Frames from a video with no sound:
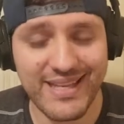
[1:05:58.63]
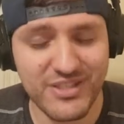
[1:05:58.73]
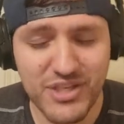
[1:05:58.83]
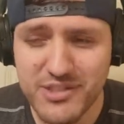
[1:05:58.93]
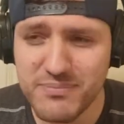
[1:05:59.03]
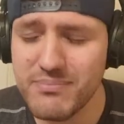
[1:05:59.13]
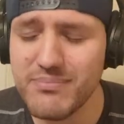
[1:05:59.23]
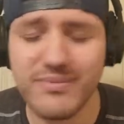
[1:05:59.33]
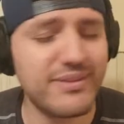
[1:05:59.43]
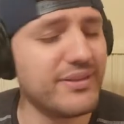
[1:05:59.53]
And just
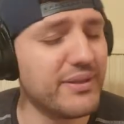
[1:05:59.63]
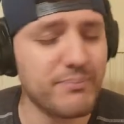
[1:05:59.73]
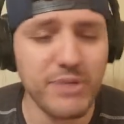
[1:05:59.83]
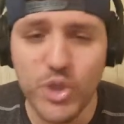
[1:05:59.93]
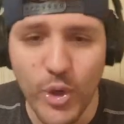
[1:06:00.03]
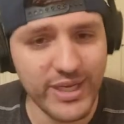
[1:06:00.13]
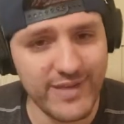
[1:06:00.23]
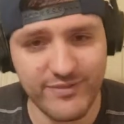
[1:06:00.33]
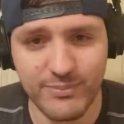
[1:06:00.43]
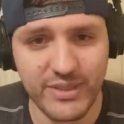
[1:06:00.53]
majority
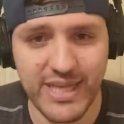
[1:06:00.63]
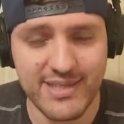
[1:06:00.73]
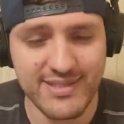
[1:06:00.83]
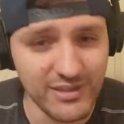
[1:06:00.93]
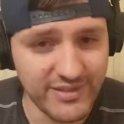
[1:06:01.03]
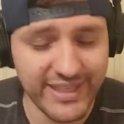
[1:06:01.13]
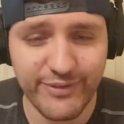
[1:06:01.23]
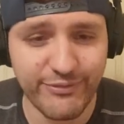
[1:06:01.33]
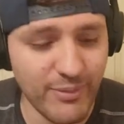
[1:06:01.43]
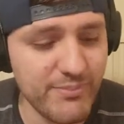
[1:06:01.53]
of them did not sell. Take
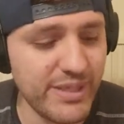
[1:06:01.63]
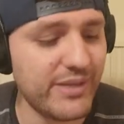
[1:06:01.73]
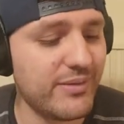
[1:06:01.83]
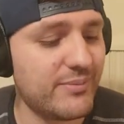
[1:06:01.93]
it from me,